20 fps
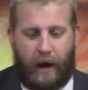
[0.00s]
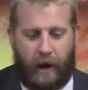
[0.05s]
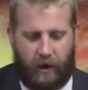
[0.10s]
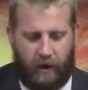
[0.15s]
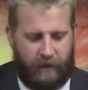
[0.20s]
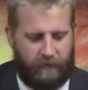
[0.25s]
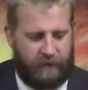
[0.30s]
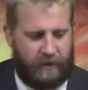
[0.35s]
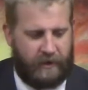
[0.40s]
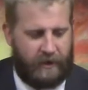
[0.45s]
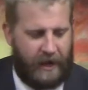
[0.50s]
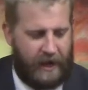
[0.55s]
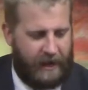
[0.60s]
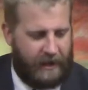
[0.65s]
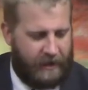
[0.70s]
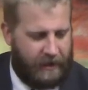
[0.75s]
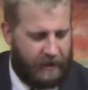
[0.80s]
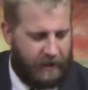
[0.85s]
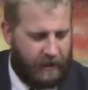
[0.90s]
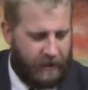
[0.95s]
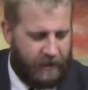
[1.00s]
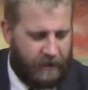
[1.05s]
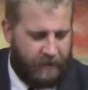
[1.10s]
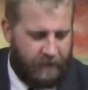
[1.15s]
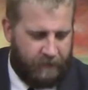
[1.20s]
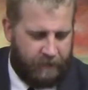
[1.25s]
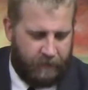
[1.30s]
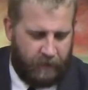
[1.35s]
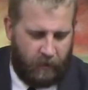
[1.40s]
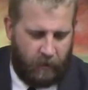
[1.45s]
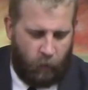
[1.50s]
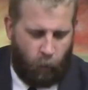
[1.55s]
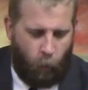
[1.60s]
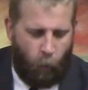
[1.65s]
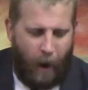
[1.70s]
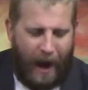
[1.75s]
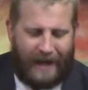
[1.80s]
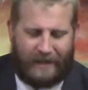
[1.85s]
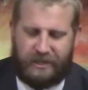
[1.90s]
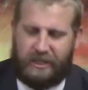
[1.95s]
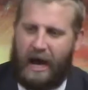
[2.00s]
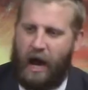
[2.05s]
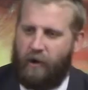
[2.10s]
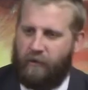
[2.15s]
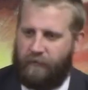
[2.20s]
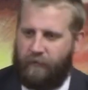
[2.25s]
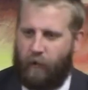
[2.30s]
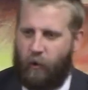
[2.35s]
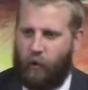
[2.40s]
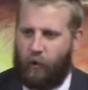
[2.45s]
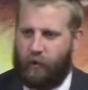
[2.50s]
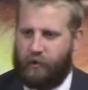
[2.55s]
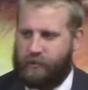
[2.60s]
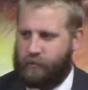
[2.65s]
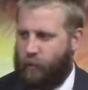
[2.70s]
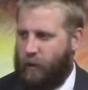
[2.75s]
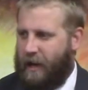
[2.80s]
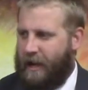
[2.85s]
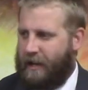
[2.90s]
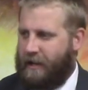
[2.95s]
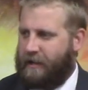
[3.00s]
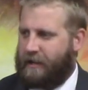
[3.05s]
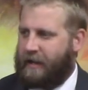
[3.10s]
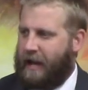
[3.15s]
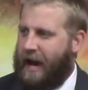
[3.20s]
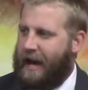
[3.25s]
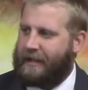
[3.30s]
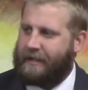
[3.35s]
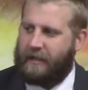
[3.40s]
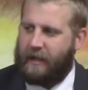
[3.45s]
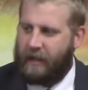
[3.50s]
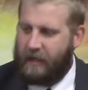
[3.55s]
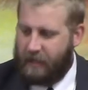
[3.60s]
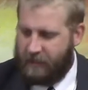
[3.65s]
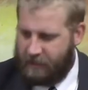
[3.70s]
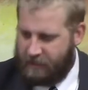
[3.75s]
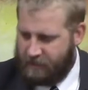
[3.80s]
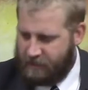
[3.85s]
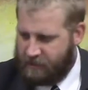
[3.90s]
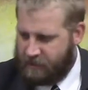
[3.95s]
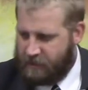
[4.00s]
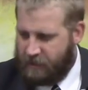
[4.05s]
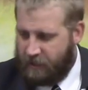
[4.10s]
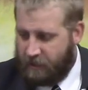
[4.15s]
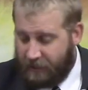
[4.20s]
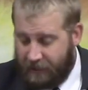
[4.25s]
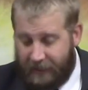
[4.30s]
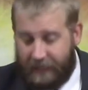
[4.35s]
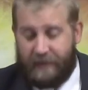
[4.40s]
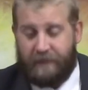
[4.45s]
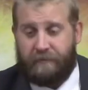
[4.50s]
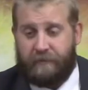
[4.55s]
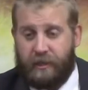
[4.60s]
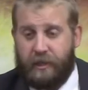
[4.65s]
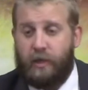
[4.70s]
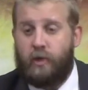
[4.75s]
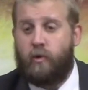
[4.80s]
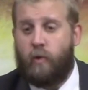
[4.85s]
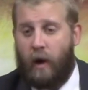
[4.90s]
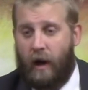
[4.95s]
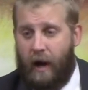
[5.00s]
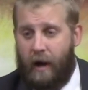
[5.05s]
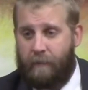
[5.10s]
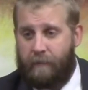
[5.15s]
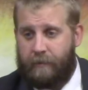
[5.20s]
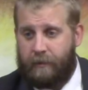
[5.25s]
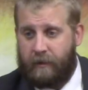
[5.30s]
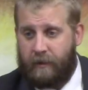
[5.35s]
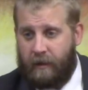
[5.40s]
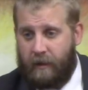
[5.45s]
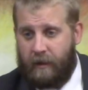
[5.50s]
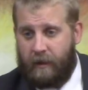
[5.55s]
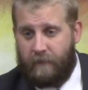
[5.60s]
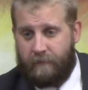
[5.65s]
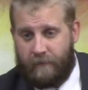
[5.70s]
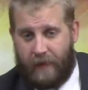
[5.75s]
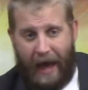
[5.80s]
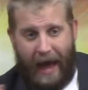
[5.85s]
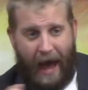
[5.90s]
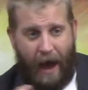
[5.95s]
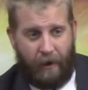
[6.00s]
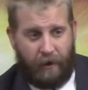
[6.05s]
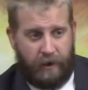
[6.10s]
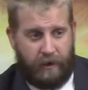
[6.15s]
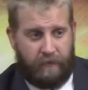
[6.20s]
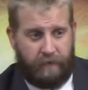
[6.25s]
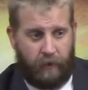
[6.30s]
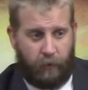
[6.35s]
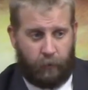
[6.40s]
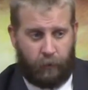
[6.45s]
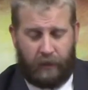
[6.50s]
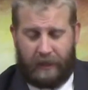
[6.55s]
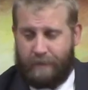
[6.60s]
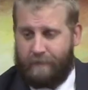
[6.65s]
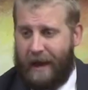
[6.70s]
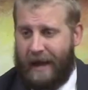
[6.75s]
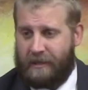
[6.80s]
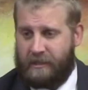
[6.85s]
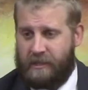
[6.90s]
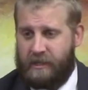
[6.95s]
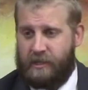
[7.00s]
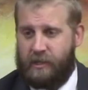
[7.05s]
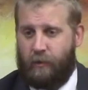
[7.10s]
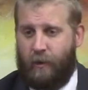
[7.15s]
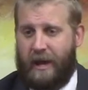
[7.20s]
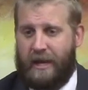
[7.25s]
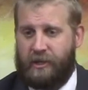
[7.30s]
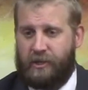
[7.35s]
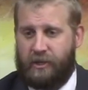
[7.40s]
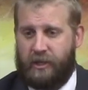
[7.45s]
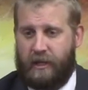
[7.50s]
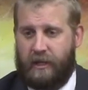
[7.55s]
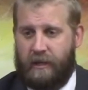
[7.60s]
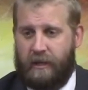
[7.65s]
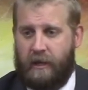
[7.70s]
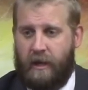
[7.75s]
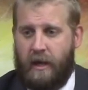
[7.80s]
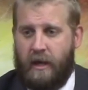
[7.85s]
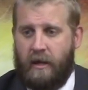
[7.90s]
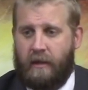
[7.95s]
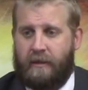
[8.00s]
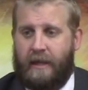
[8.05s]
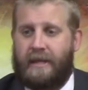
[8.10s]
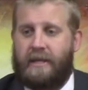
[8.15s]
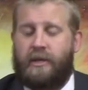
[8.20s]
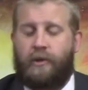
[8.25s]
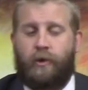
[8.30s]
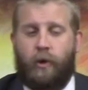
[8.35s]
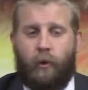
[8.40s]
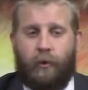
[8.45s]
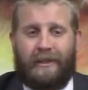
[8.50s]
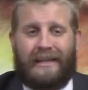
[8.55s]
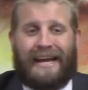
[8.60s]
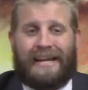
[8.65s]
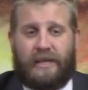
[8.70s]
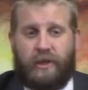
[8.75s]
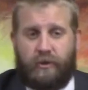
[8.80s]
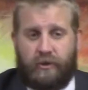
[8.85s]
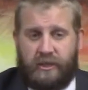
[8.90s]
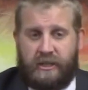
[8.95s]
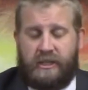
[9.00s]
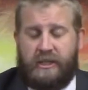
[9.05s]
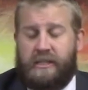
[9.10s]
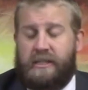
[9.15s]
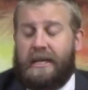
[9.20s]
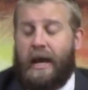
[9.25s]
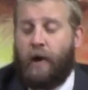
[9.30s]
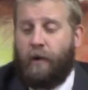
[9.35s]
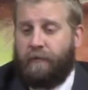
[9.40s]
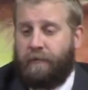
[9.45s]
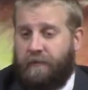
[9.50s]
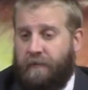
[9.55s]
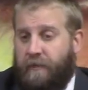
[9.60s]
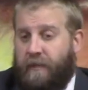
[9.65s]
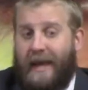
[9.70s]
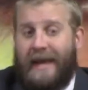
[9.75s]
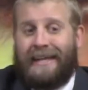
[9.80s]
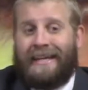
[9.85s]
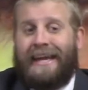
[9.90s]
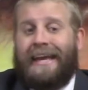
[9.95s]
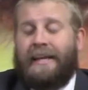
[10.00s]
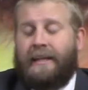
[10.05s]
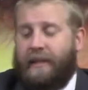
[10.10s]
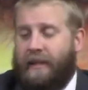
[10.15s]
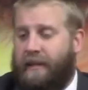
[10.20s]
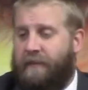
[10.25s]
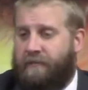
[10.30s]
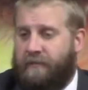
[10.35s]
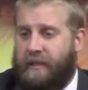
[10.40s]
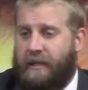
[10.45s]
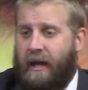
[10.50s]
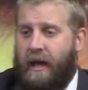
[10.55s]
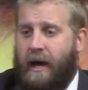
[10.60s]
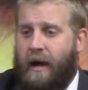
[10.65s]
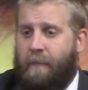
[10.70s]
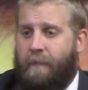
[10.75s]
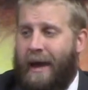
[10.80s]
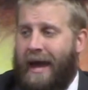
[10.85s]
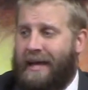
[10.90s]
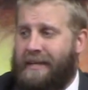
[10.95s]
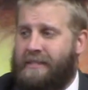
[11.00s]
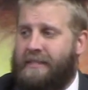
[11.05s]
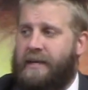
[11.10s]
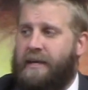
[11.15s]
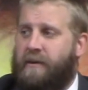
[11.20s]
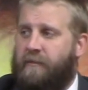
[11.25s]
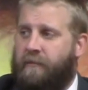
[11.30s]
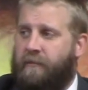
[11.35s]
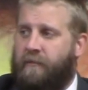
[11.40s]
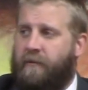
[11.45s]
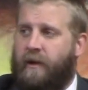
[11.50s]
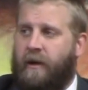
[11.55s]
of and, and watch out for is when God does lift you up out of a really bad situation, that you don't let yourself then get lifted up as if